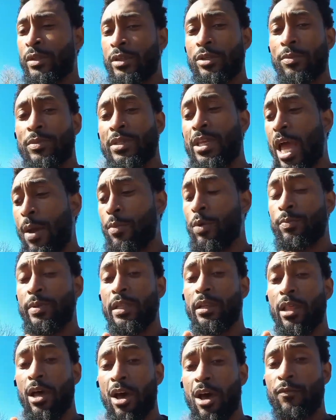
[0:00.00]
Sometimes it
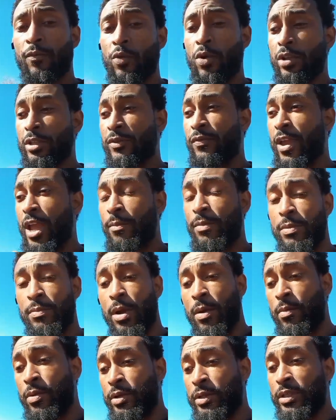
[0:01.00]
be loved ones, family
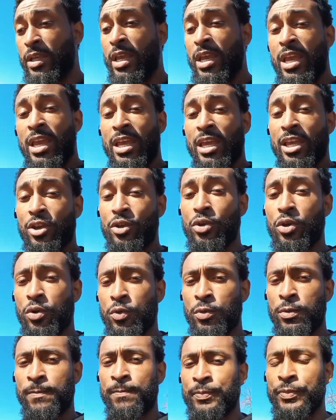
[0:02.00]
members,
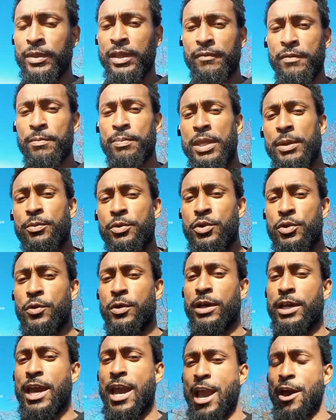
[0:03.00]
even people you
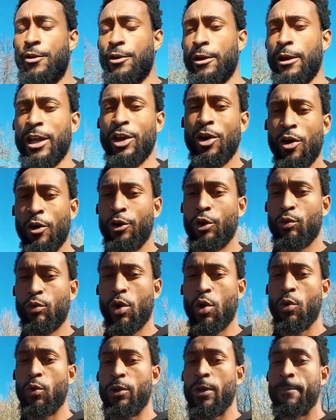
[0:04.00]
encounter on the
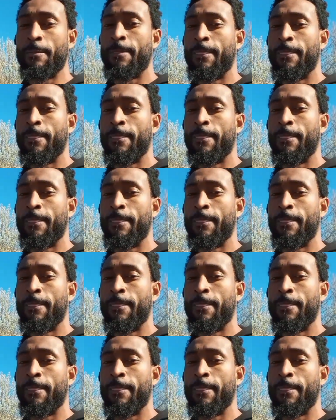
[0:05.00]
road.